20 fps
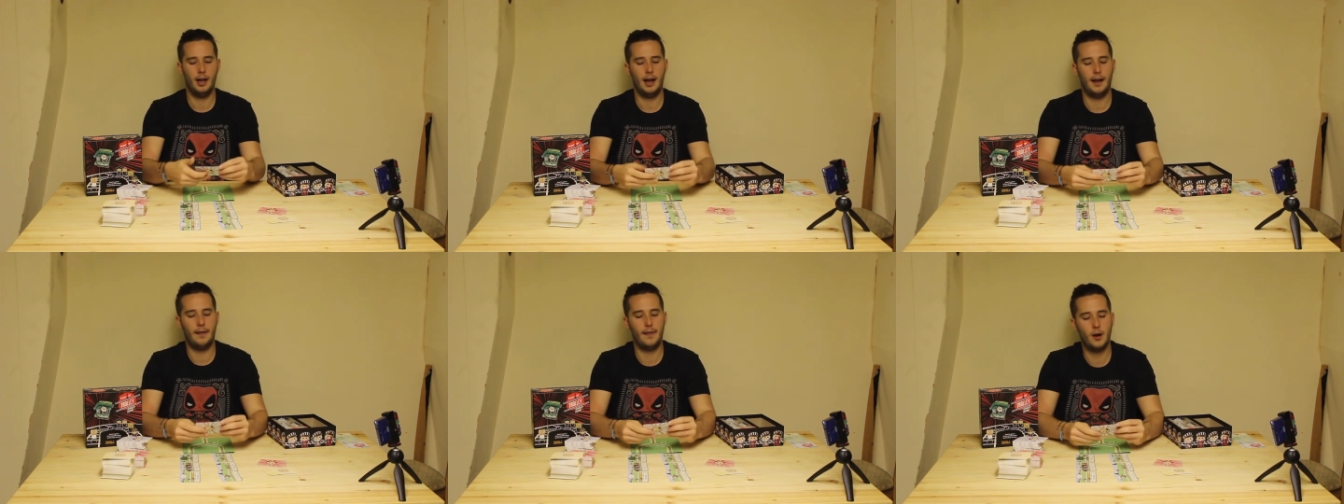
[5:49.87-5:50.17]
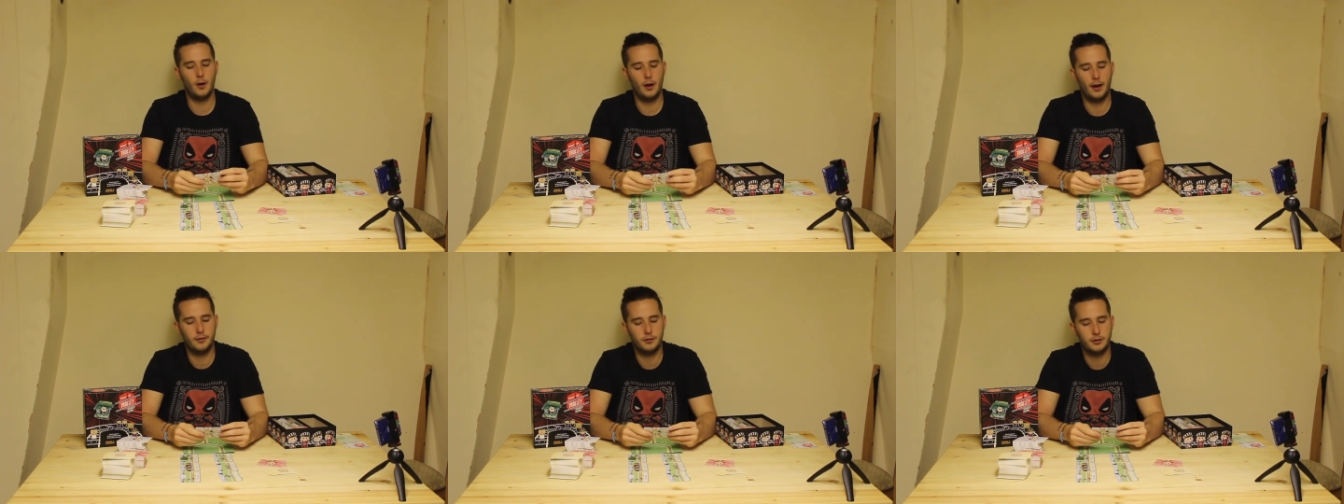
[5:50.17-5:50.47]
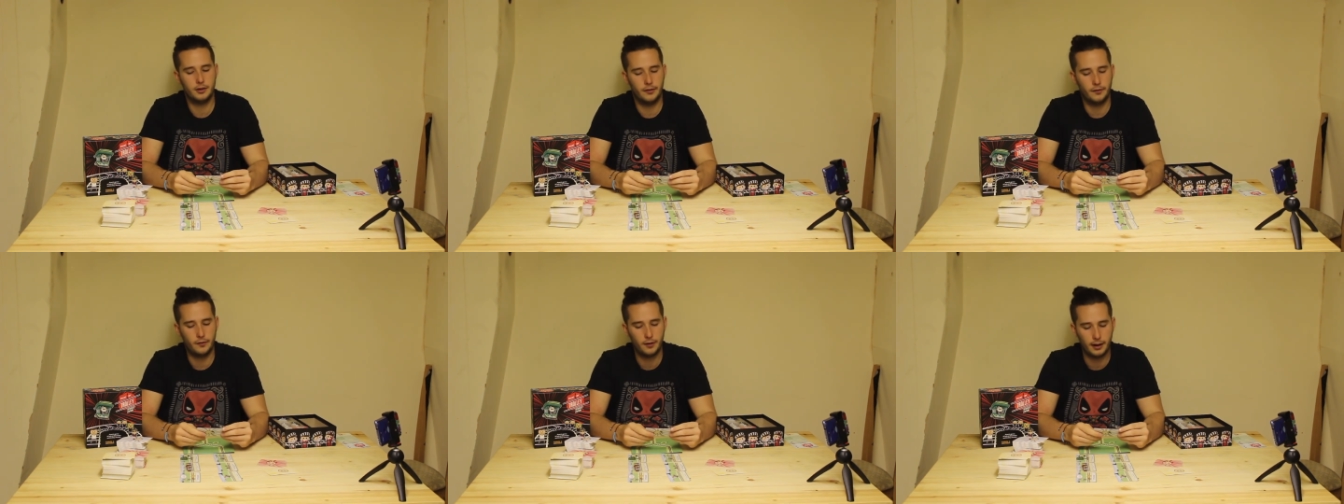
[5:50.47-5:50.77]
And they'll have
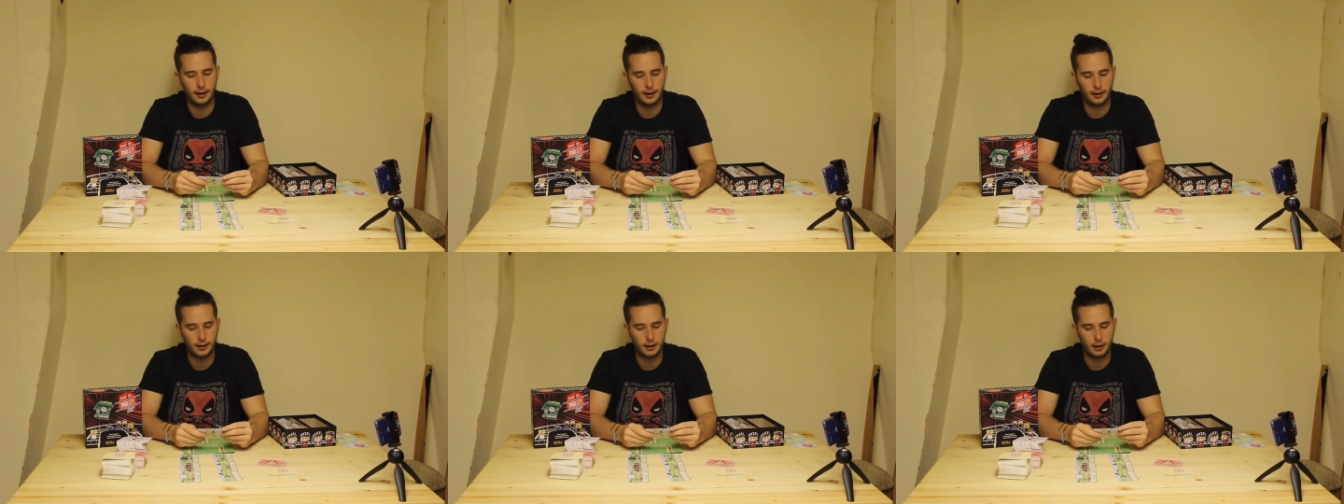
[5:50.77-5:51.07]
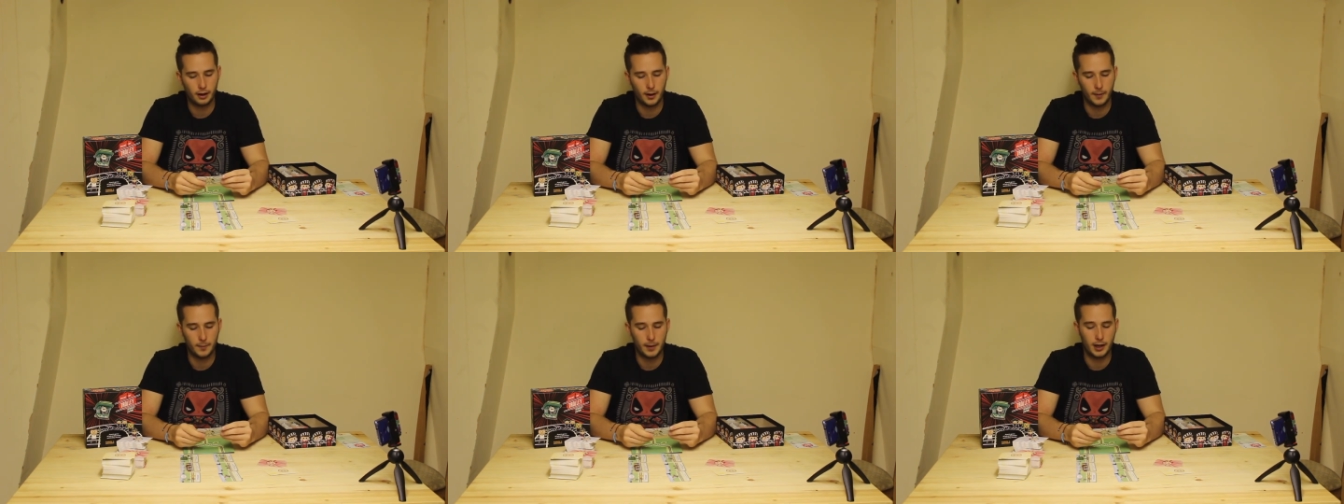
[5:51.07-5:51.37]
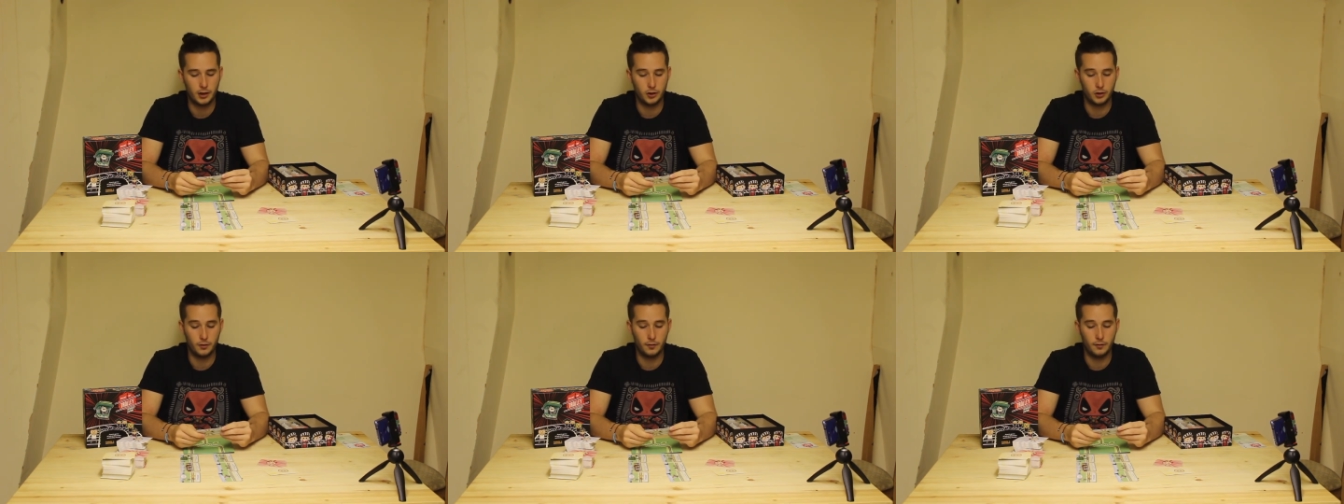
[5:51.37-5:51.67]
stuff like
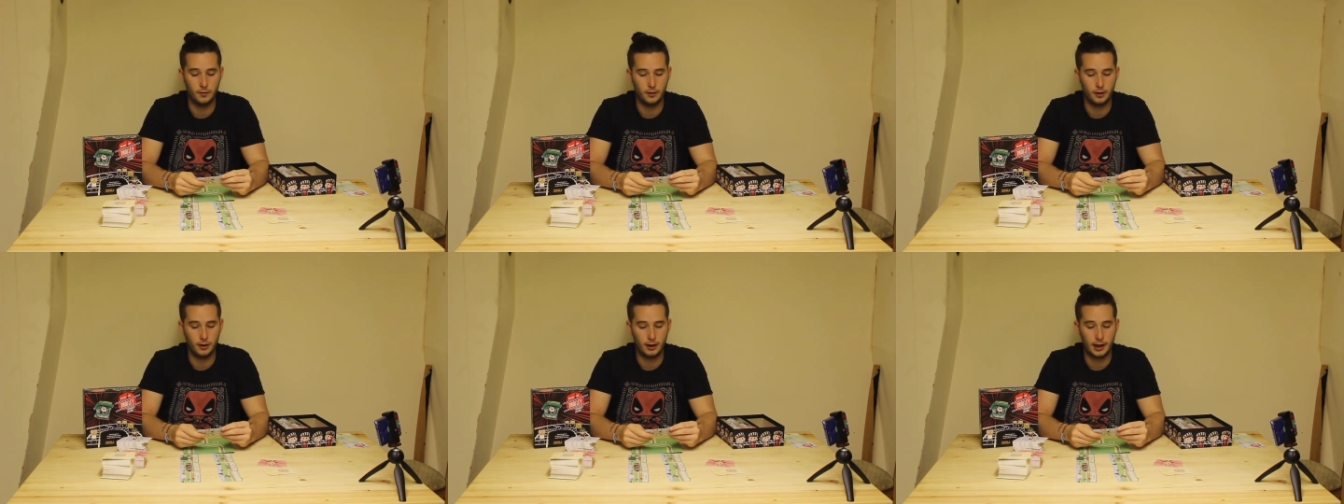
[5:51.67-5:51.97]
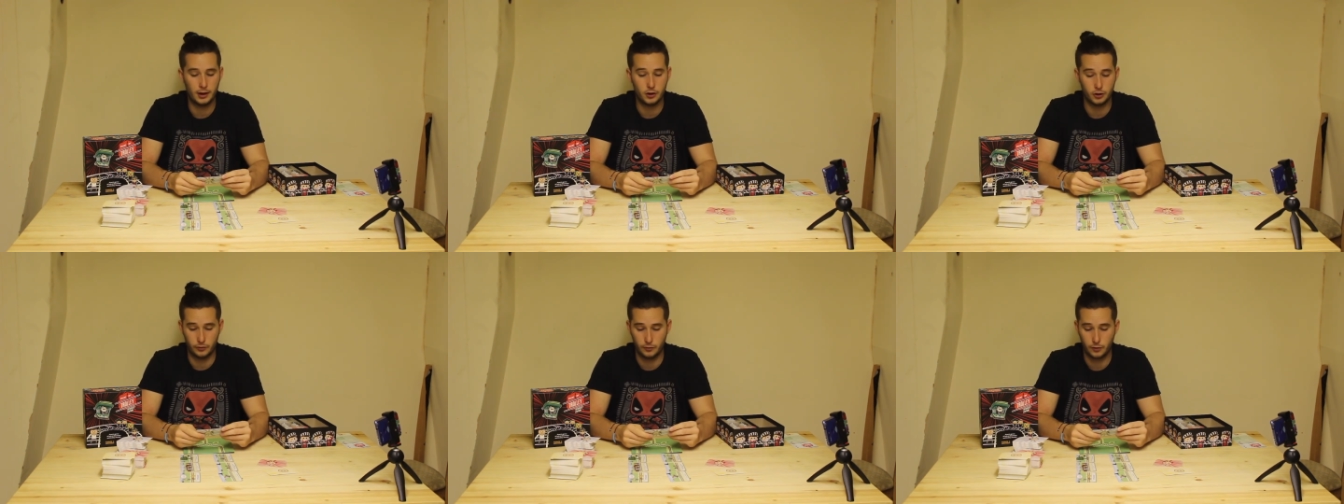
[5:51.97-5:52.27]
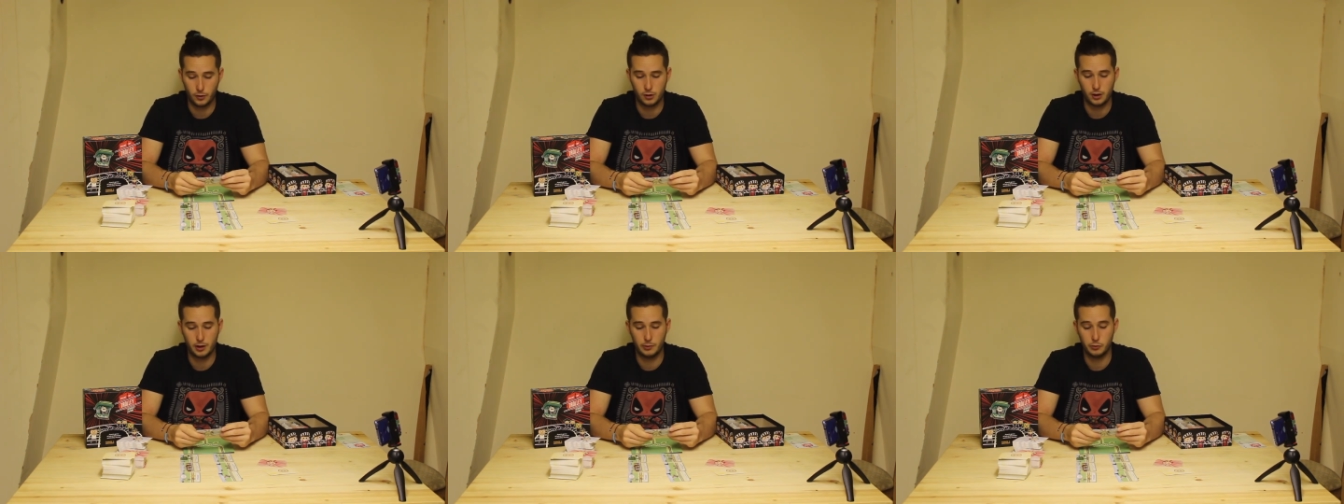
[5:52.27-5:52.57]
has your
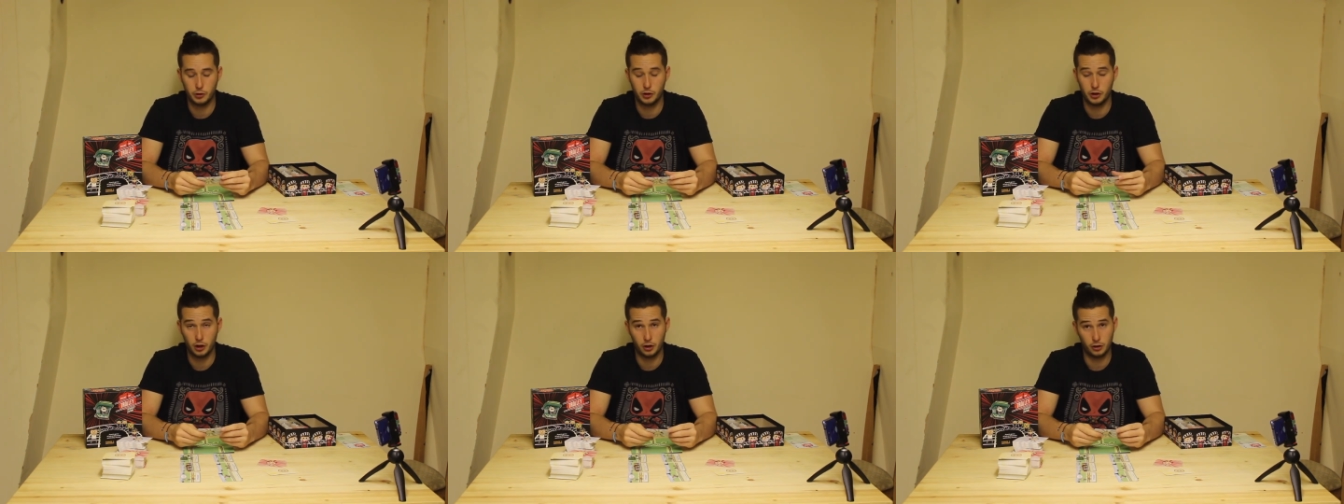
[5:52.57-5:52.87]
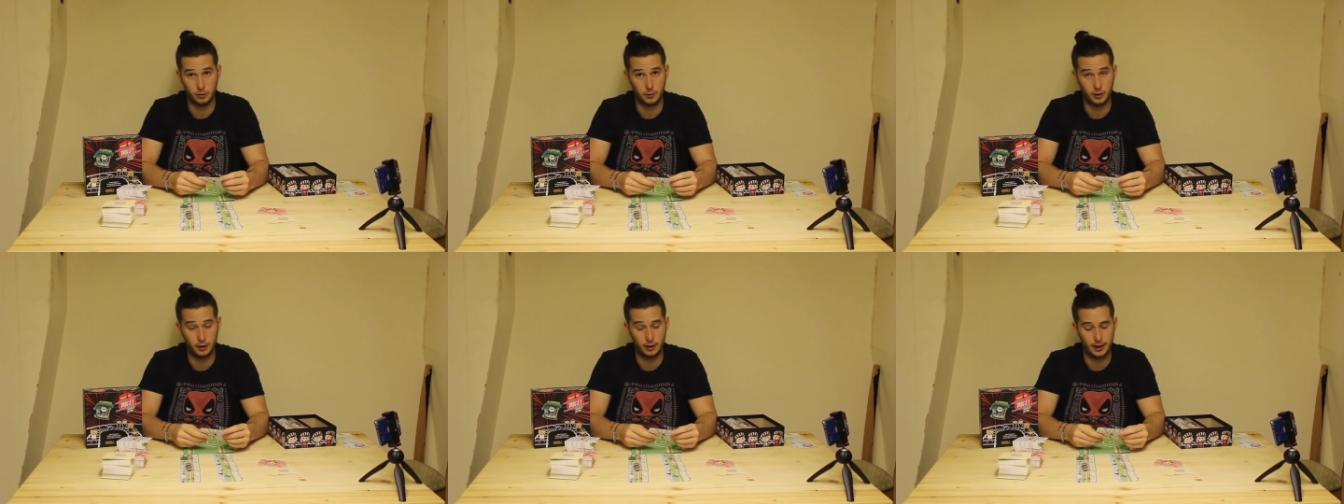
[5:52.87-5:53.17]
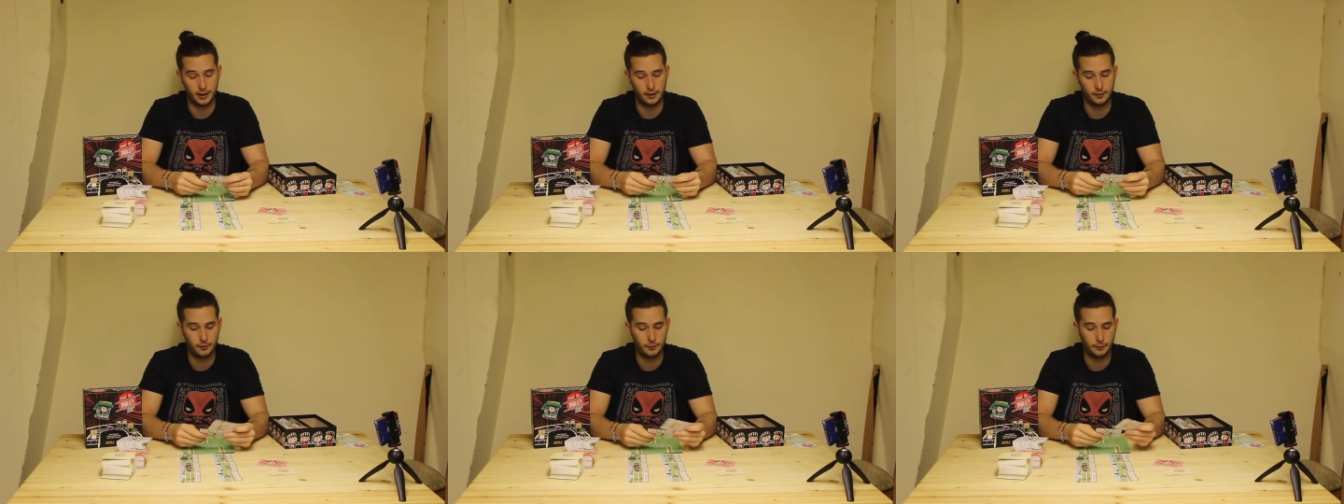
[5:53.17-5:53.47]
phone number and knows where you
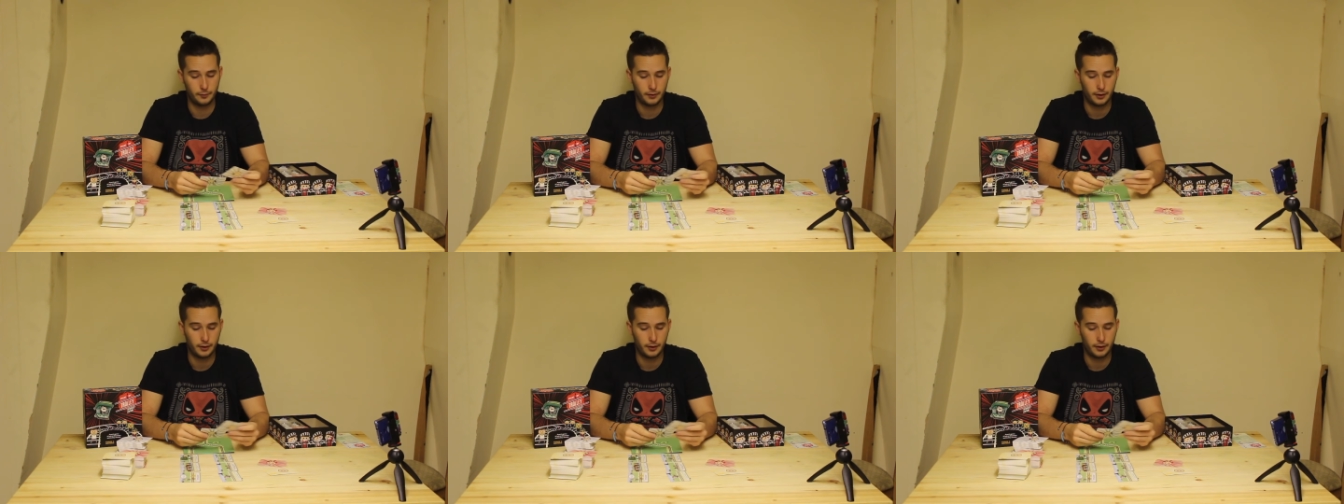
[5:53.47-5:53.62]
live,